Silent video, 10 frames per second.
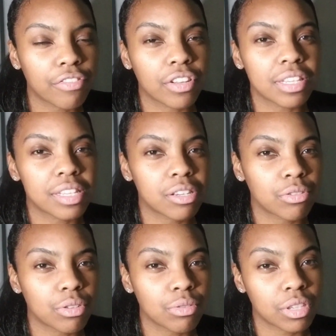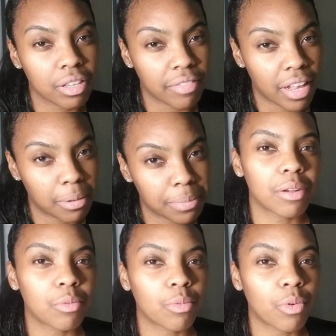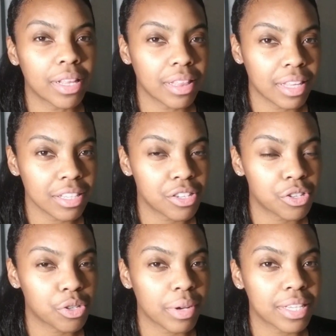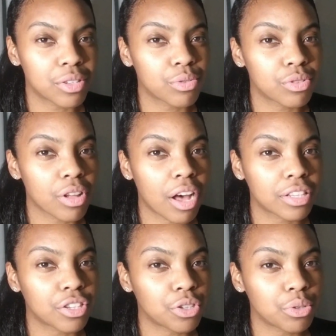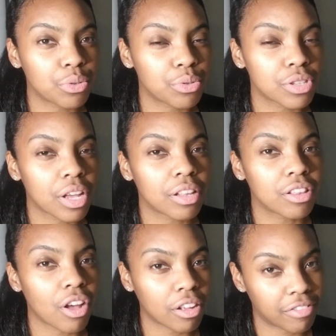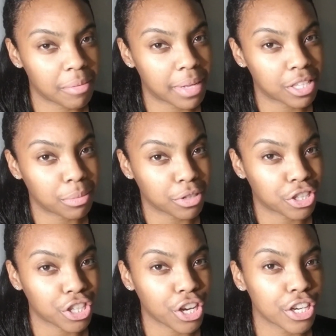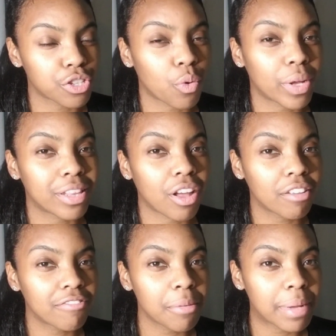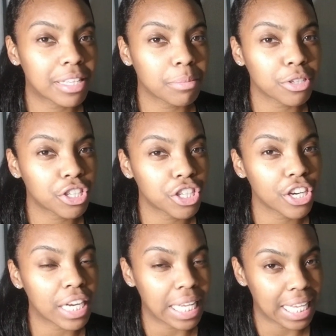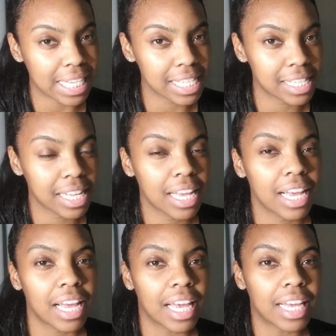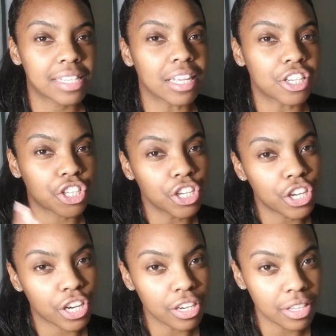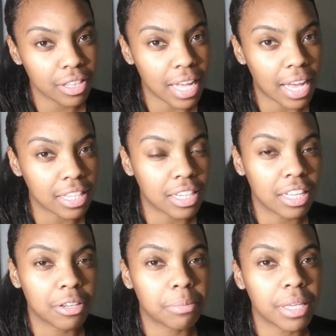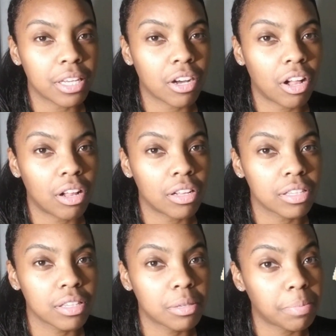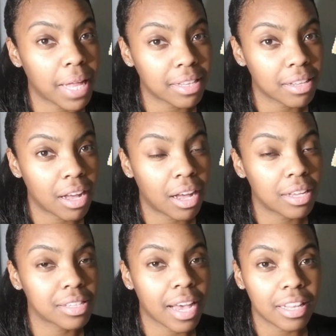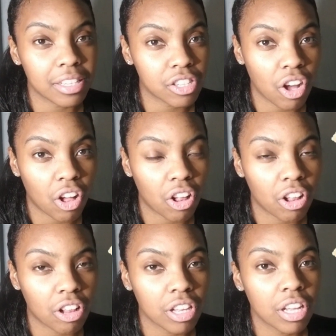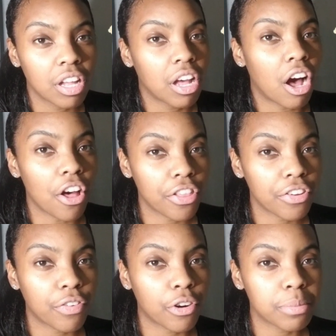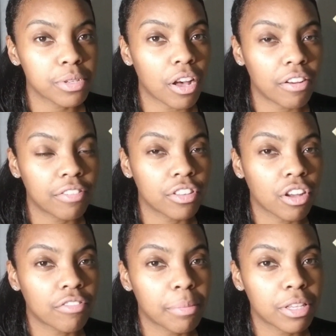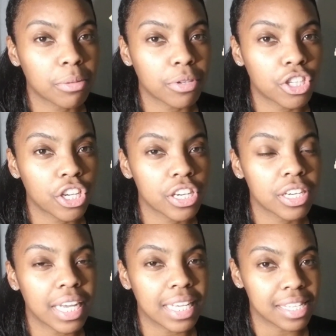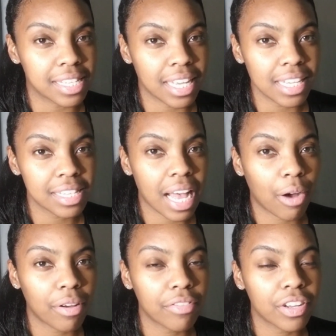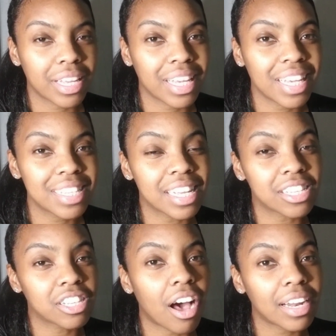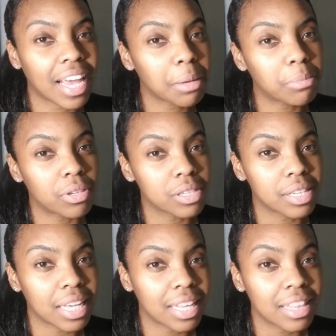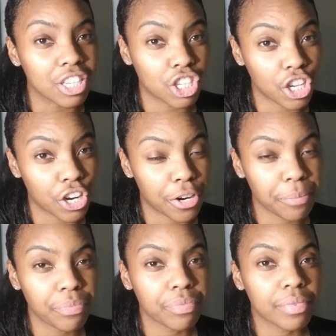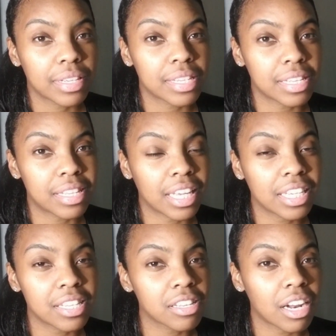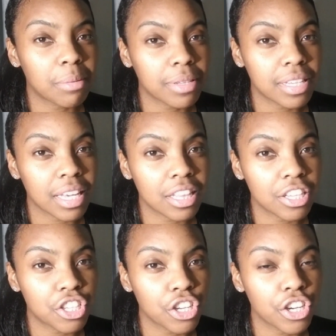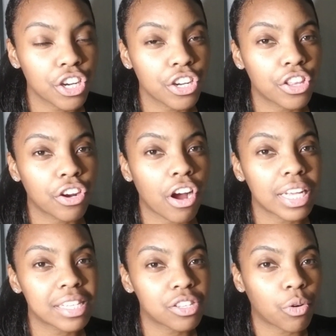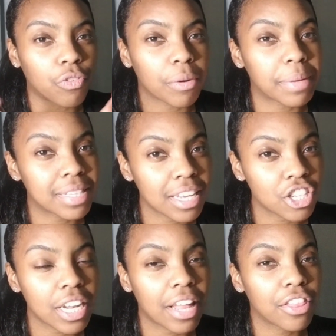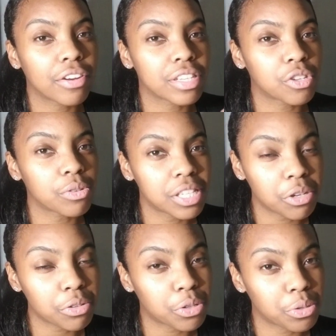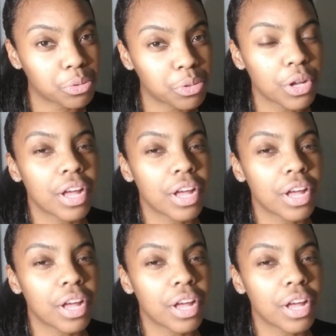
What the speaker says: for the CO2 to develop. And one thing to do is to not use non-fermentable sugar. So what non-fermentable sugar is, it's sugar that could either be called Splenda, xylitol. Other forms of non-fermentable sugar exist. However, the yeast is not able to eat the sugar. Since the yeast is not able to eat the sugar, there is no fermentation and there is no CO2.